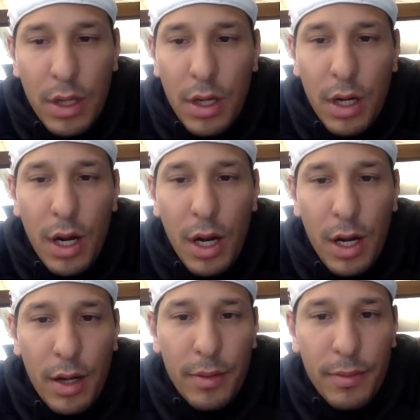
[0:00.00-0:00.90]

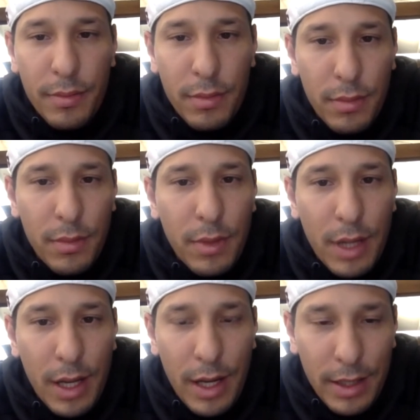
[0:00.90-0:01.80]

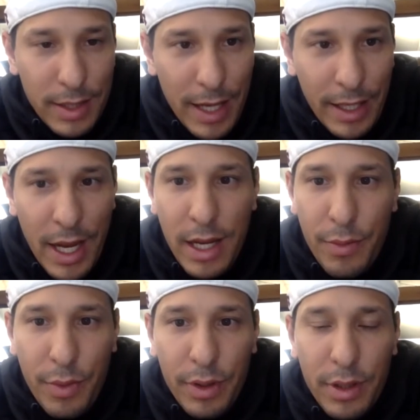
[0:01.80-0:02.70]
Hence that gait
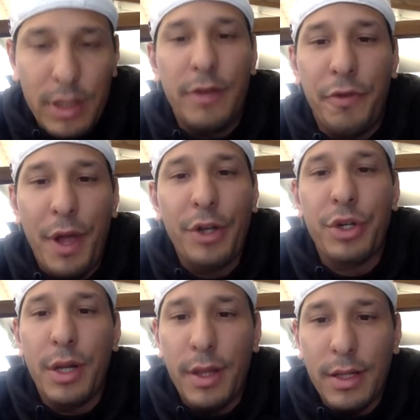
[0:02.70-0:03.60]
with the knee
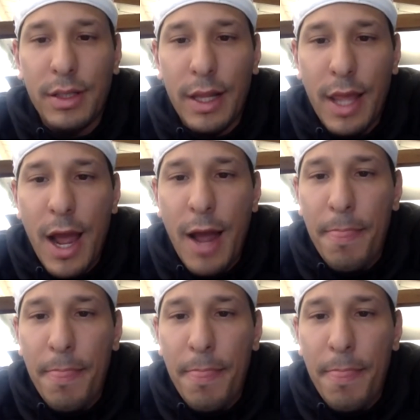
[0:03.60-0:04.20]
flexion and things like that.